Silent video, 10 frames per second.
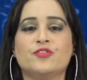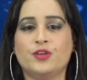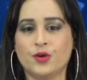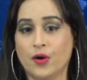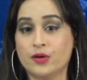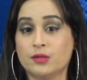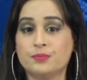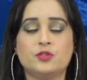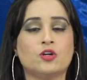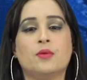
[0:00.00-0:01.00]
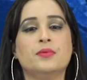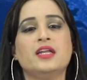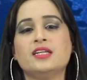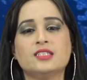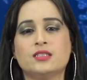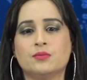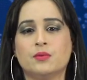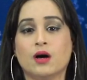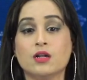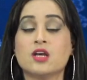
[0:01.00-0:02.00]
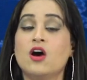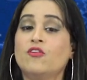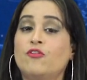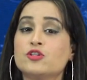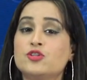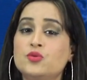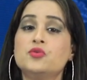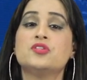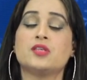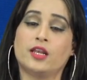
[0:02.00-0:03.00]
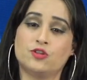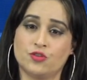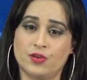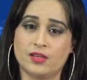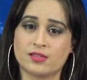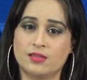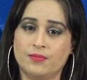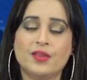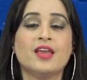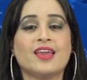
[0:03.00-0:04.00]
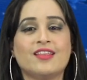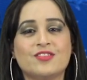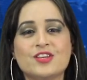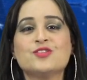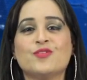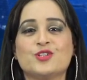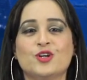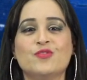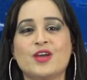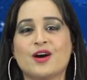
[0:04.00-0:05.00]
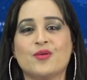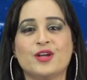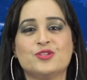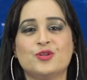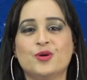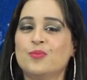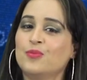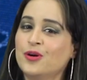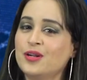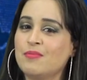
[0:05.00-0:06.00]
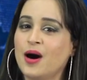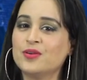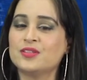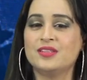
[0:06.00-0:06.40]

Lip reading: of Europe dominated the world for 2 centuries. In this video, we are going to know more about